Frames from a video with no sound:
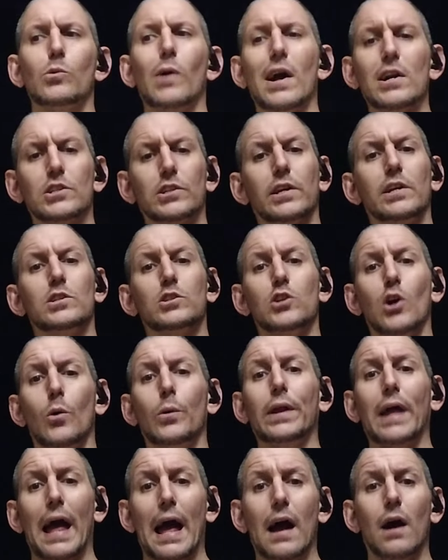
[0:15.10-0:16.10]
who actually is
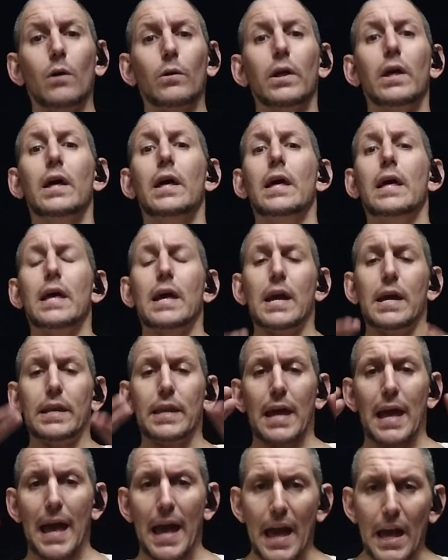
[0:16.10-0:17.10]
going out
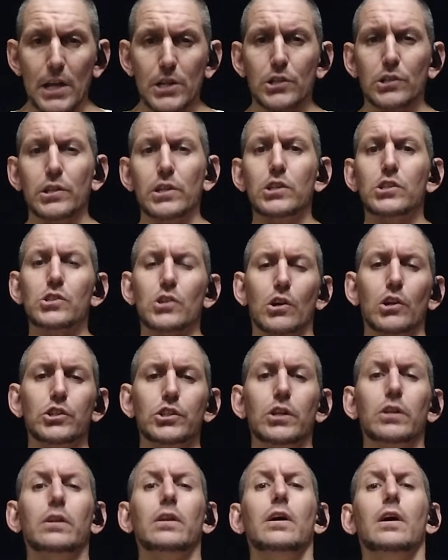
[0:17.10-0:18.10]
and actually
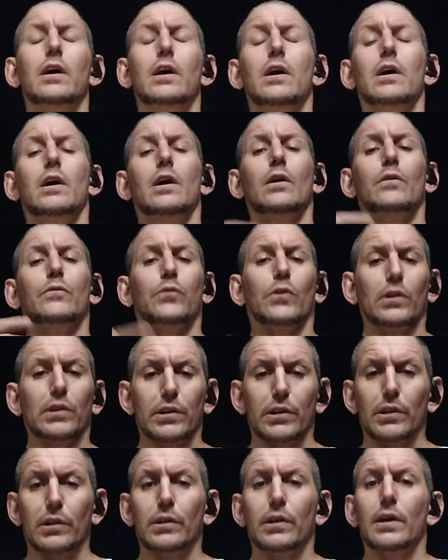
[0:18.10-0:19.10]
searching for
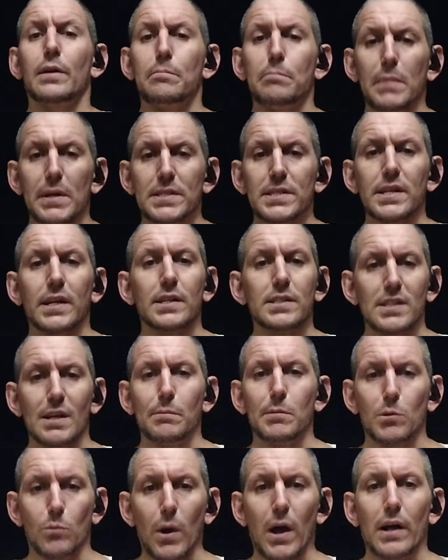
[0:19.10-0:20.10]
little missing
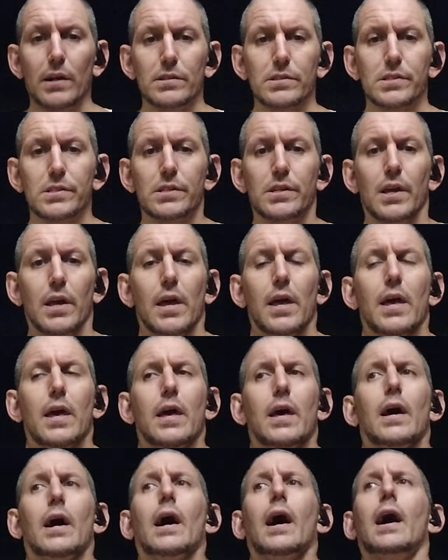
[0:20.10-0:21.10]
Summer Wells.
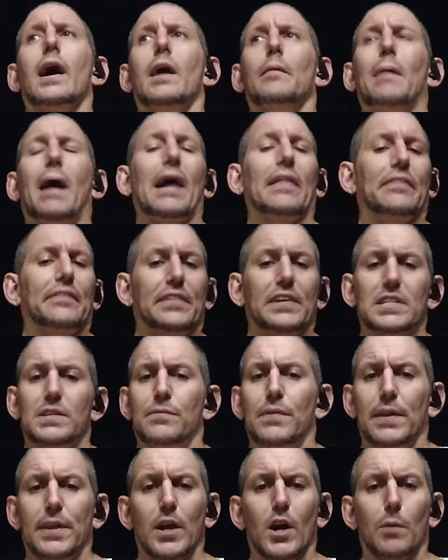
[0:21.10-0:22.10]
This
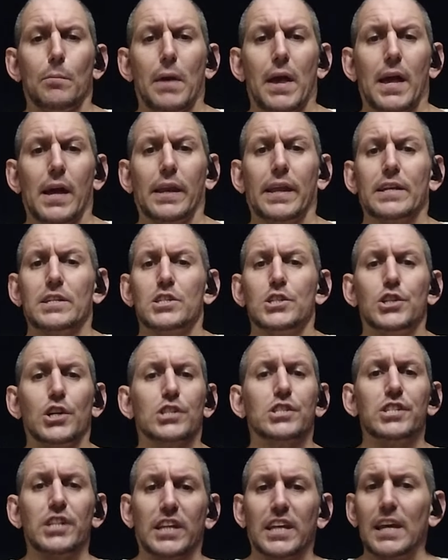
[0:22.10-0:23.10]
video, man, is
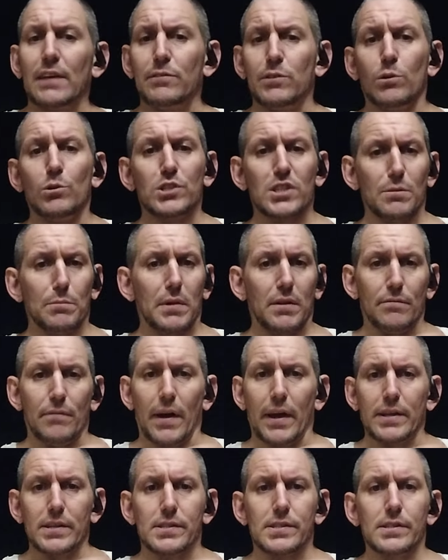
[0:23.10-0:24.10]
just to give you some
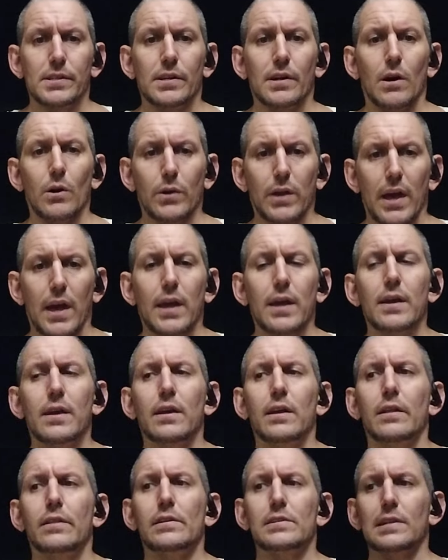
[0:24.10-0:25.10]
advice, okay?
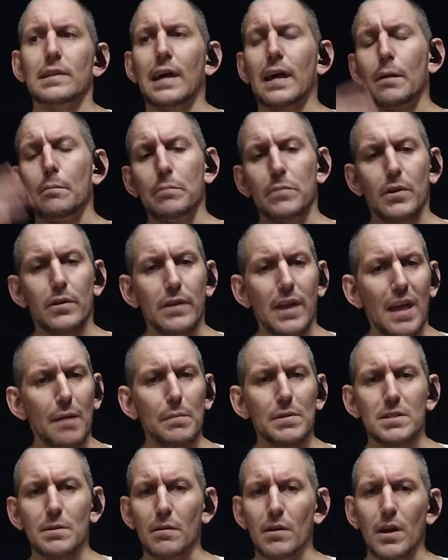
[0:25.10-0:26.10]
There's a lot of, your
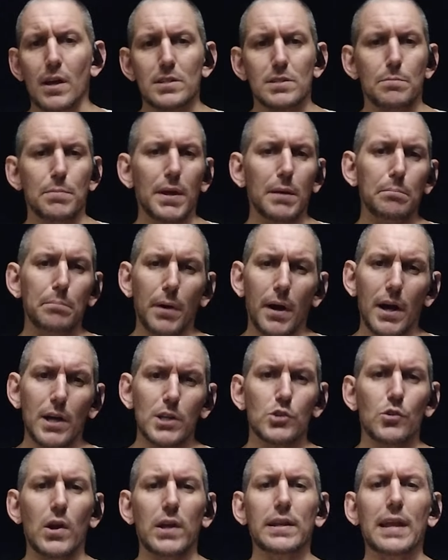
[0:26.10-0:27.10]
name is a big
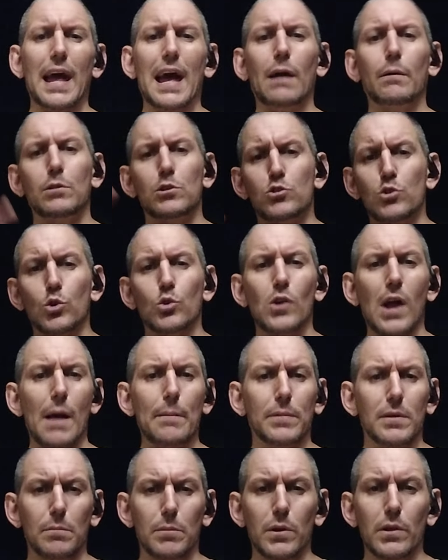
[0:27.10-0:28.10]
buzz right now in true
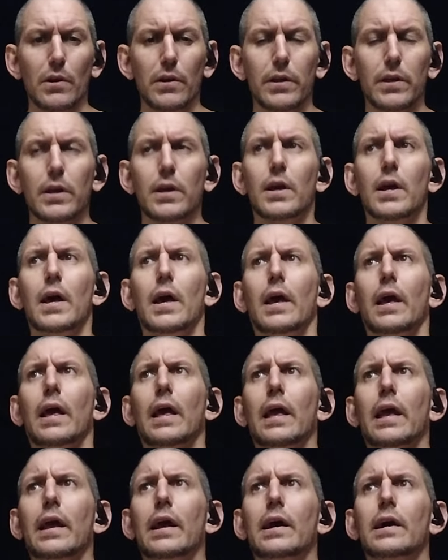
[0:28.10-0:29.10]
crime community.
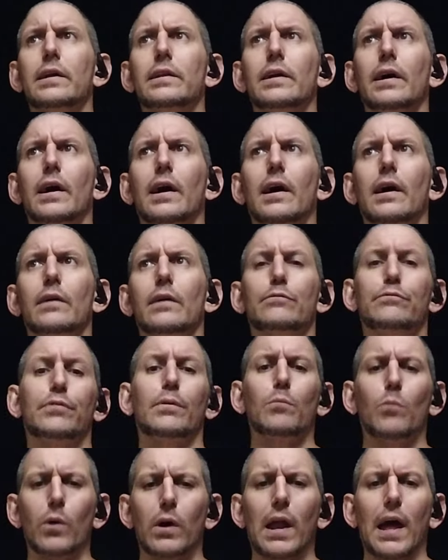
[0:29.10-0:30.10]
And
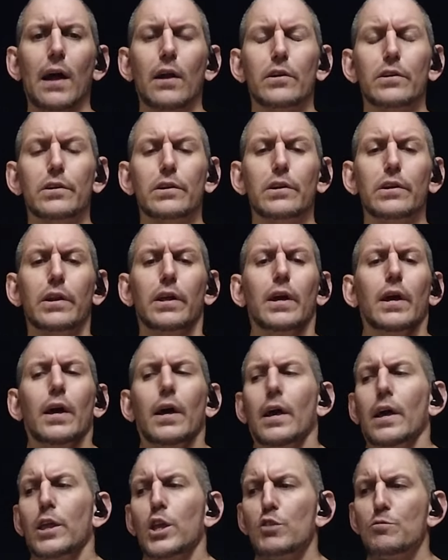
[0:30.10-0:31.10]
from what I heard,
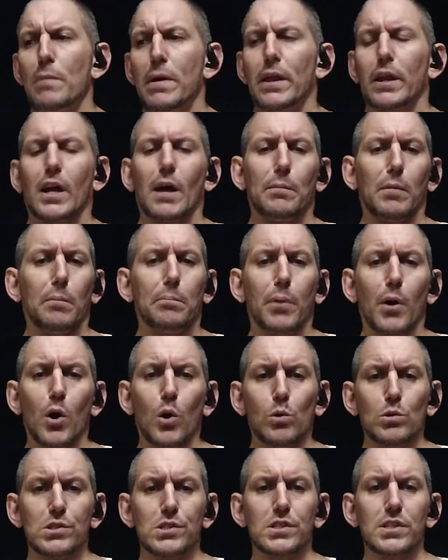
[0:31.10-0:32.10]
you've made a couple
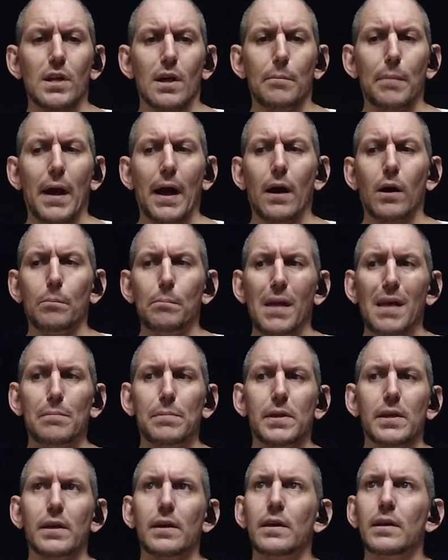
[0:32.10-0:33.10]
posts about
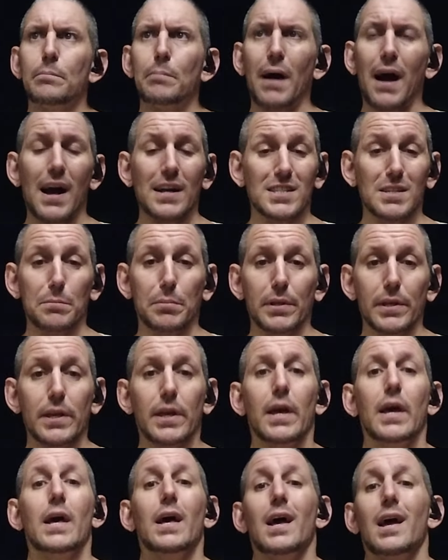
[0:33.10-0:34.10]
maybe
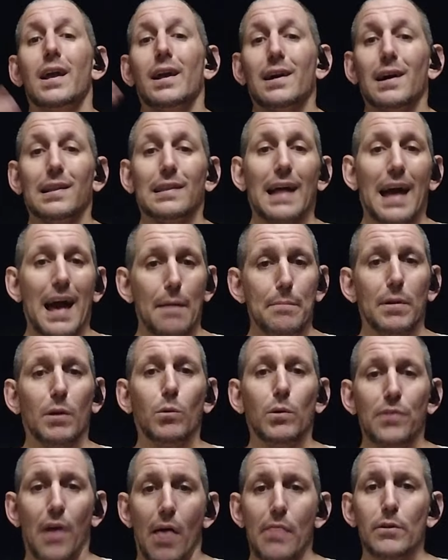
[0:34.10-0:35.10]
possibly collabing
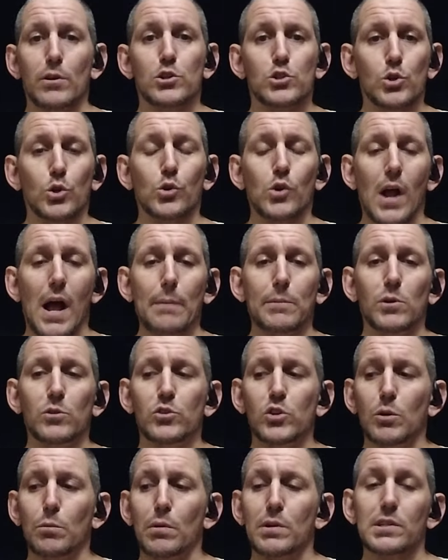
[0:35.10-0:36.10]
with other true crime
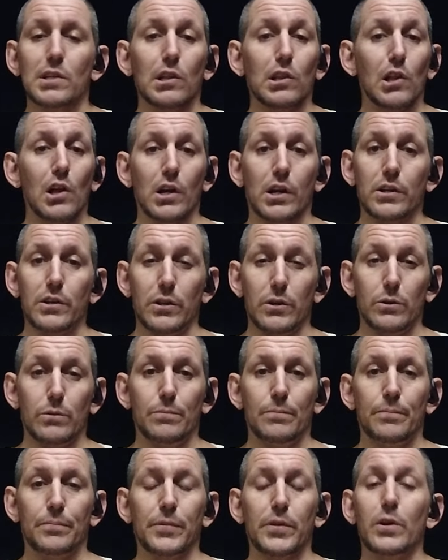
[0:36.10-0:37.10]
YouTubers. Look, dude,
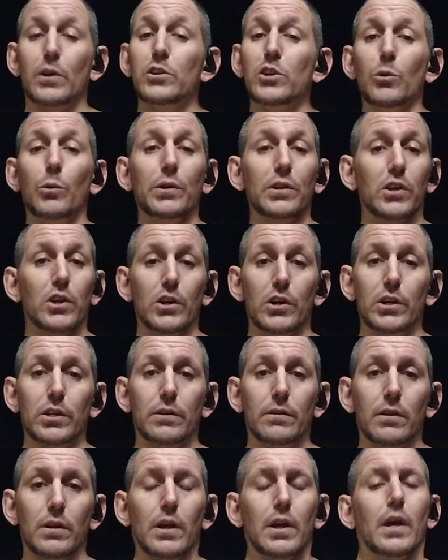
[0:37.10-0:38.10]
you're doing good.
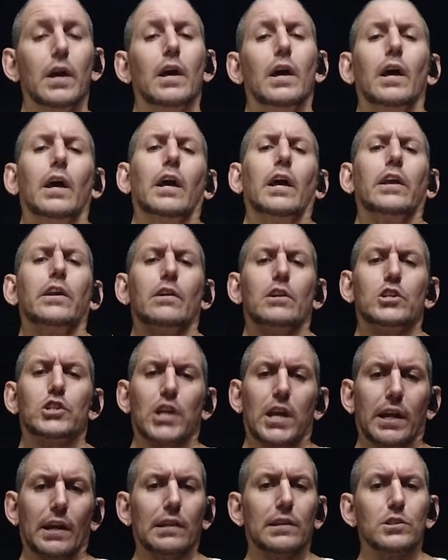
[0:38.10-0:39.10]
Your
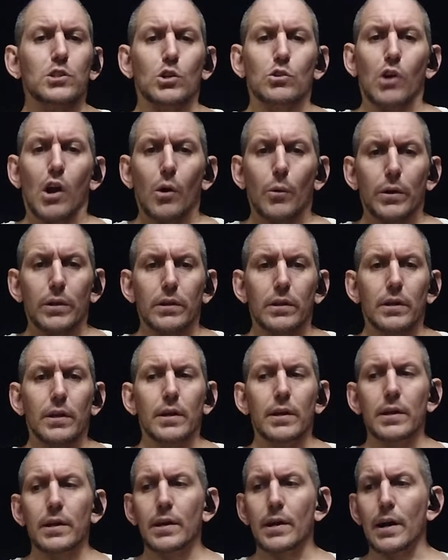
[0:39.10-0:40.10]
channel is growing.
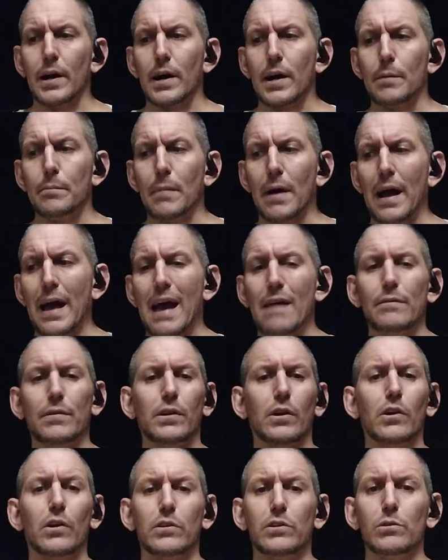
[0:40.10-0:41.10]
I
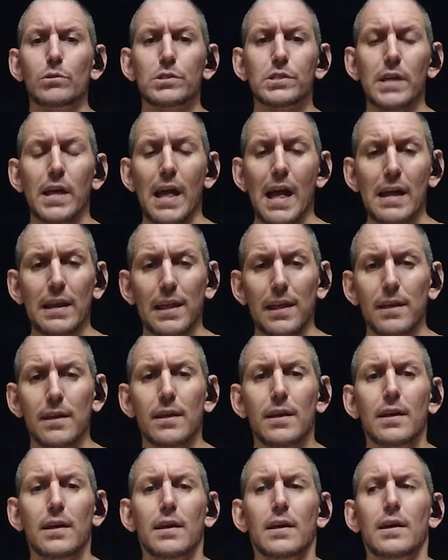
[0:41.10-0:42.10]
haven't heard you say any